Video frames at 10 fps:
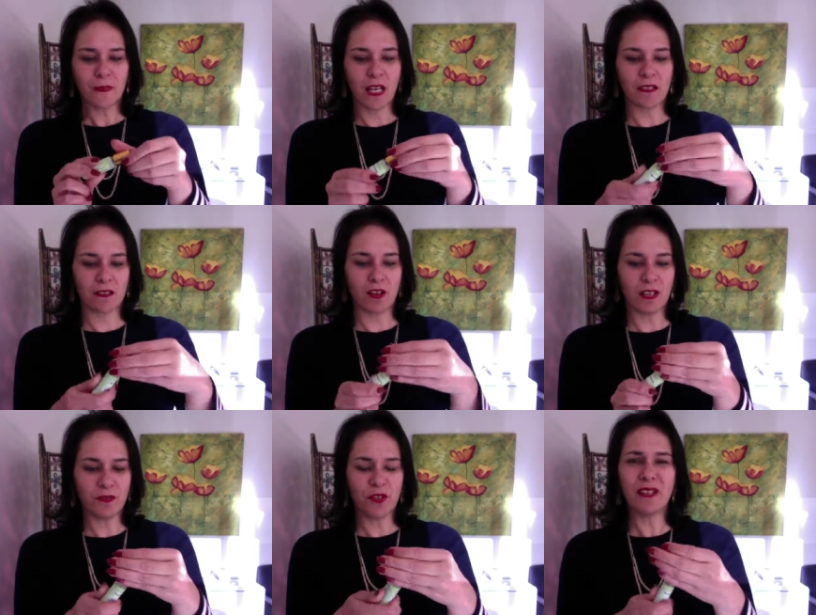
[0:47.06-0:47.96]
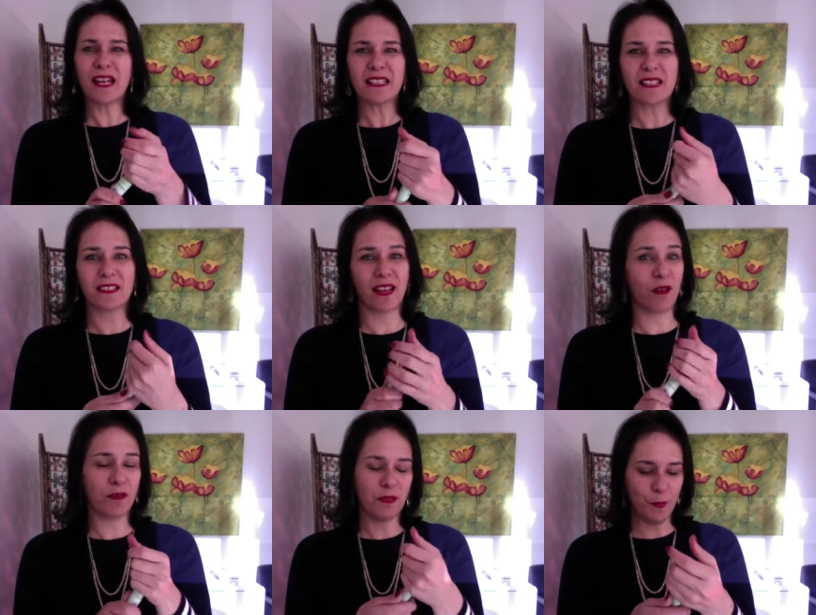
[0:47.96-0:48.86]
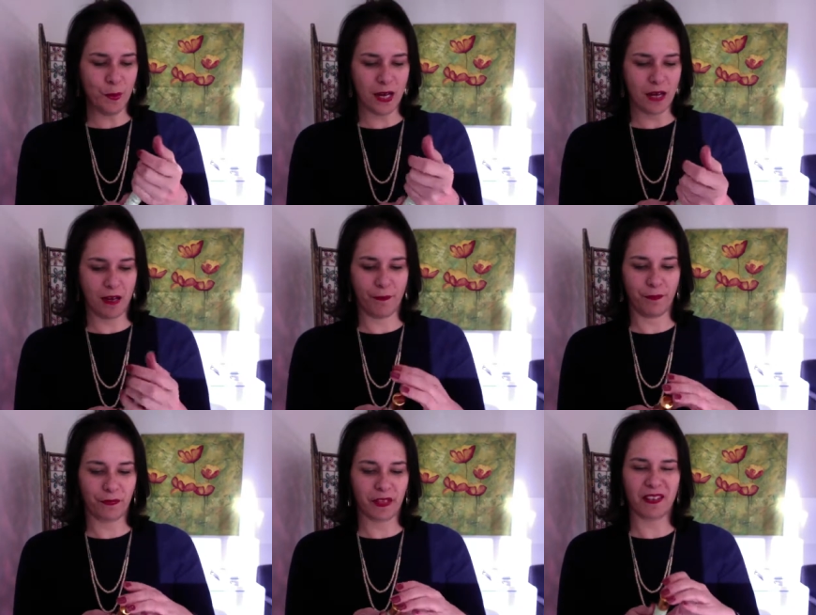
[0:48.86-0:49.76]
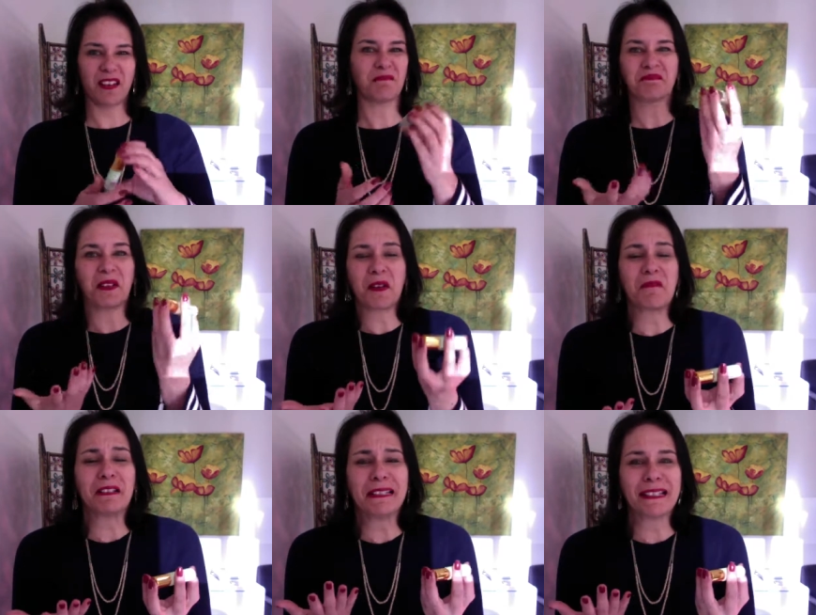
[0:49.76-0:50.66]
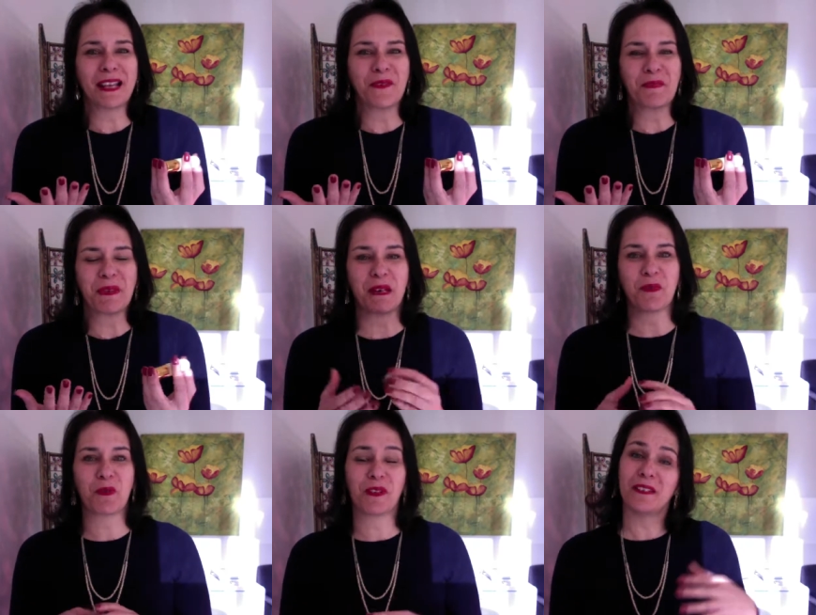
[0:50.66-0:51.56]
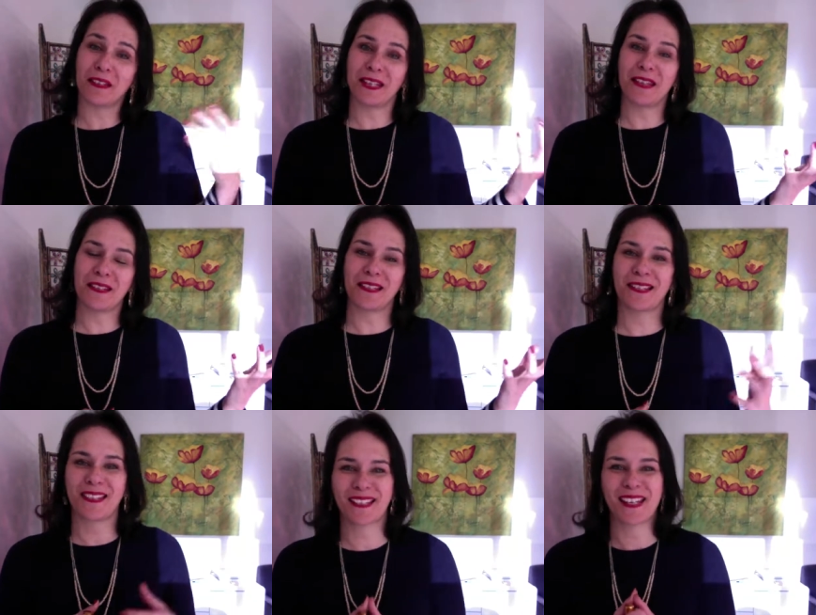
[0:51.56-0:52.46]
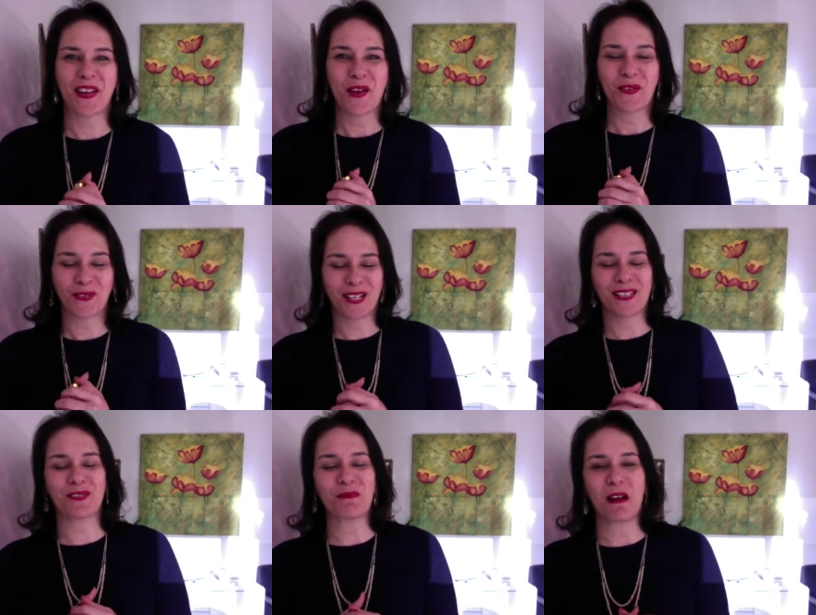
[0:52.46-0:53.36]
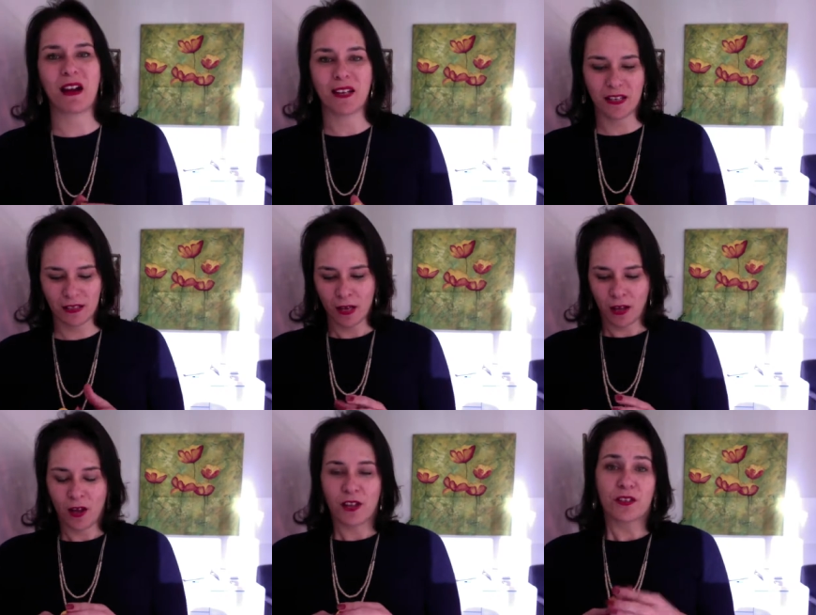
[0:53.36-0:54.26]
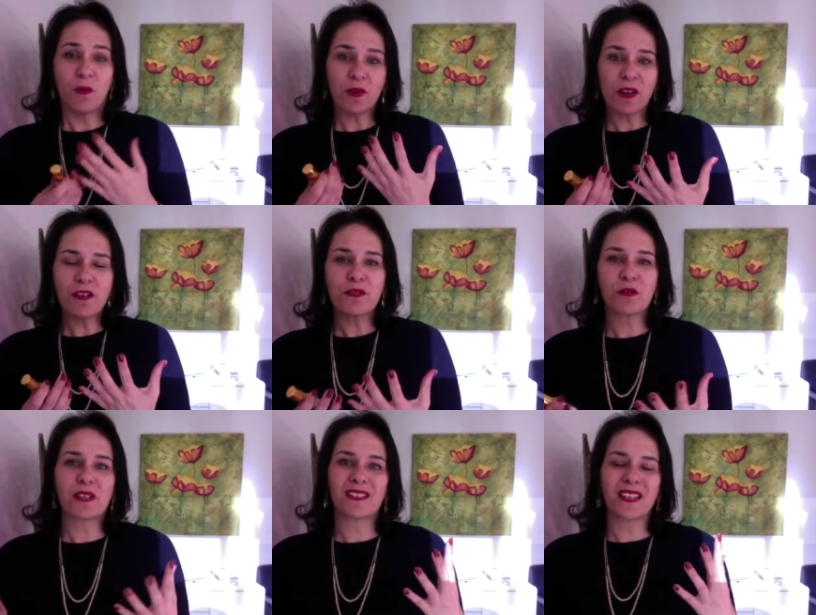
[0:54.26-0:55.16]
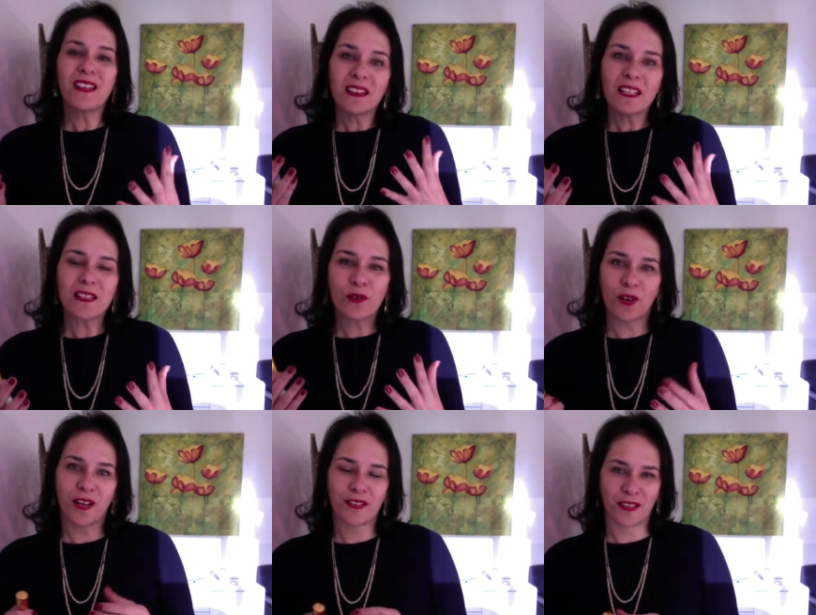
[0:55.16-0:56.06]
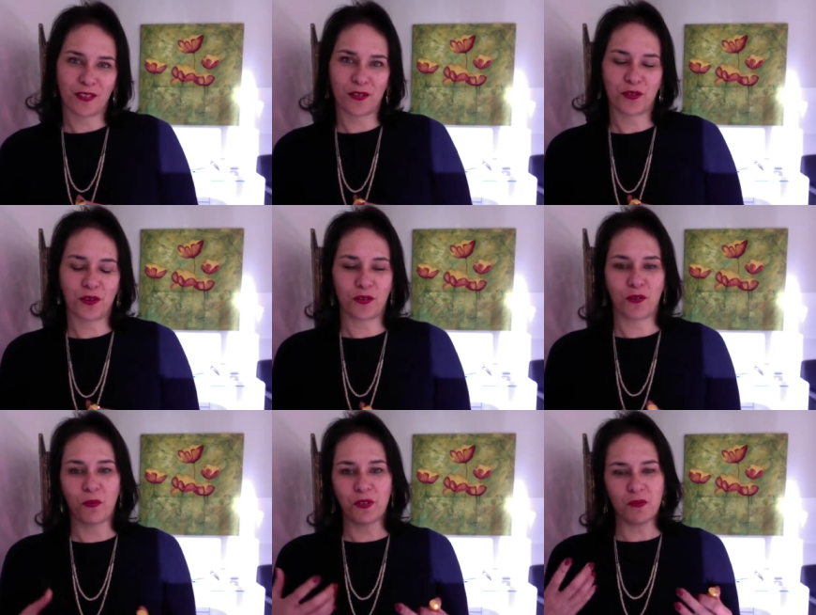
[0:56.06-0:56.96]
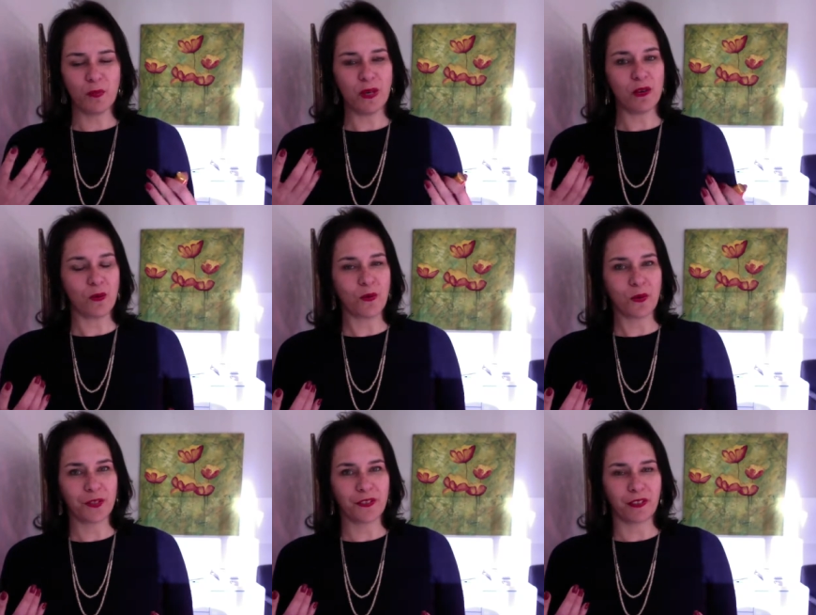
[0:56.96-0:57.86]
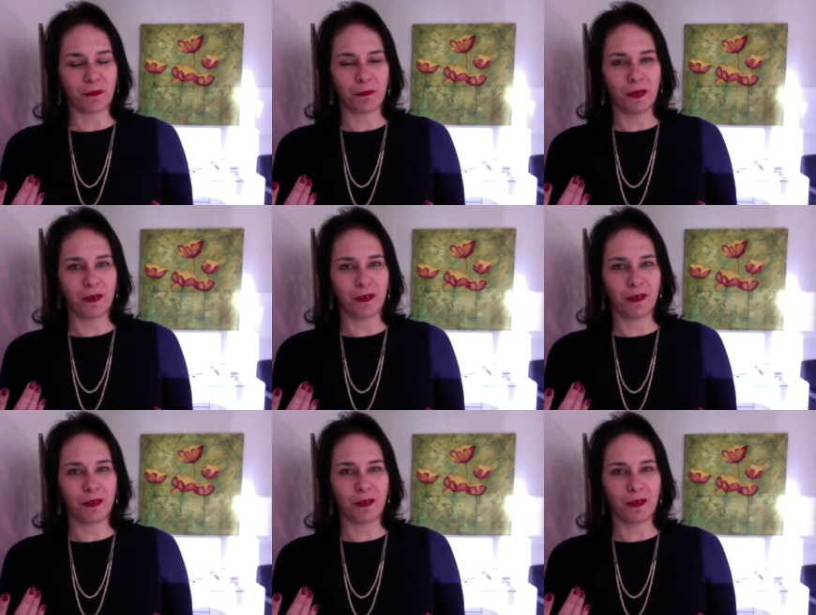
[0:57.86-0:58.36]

it's kind of too late to sell them um, I, don't, I don't really sell them anymore and, and, neither does this friend of mine and so what I thought is in this goddess inner circle wouldn't it be awesome